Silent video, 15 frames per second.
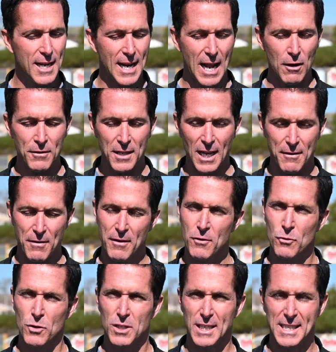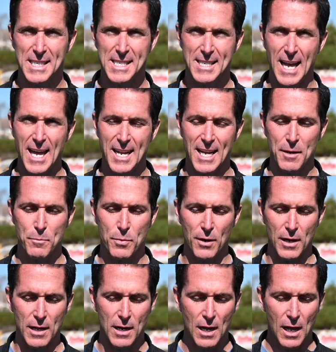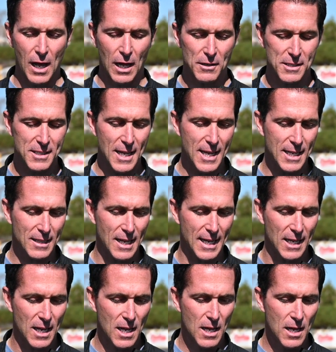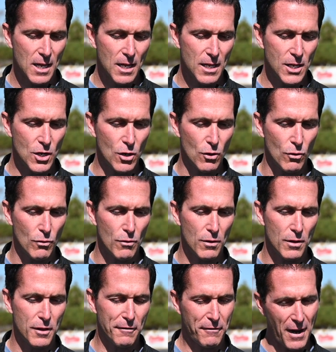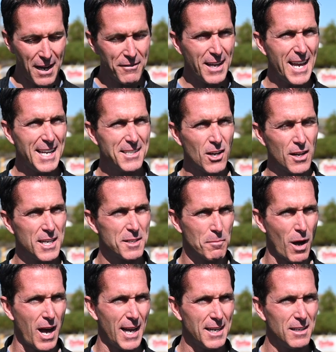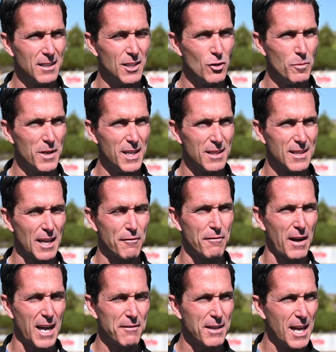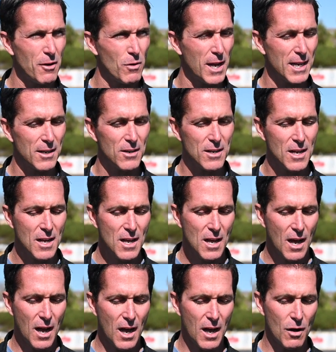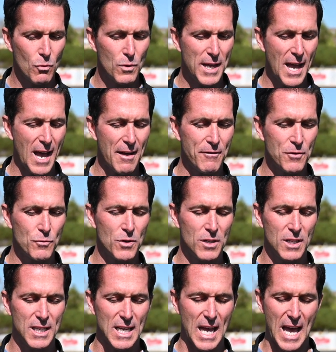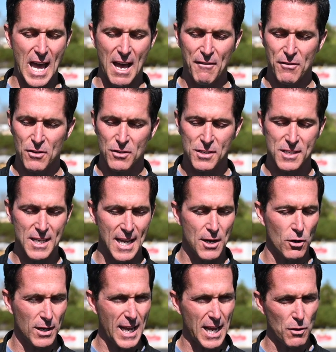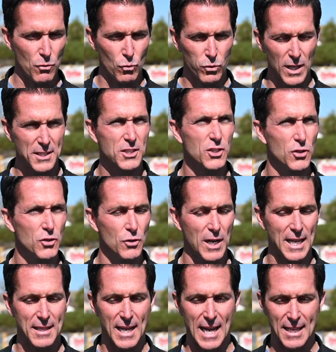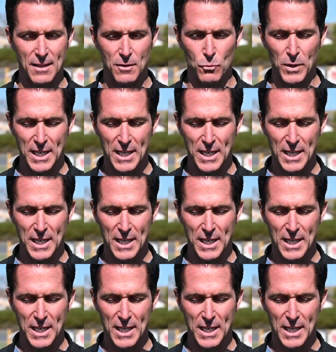And I don't think I've ever really said it, but mm-hmm. I'll say it, like, you know, the 5K is on his mind a little bit, that 5K record. We haven't really ever said, okay, let's go do that.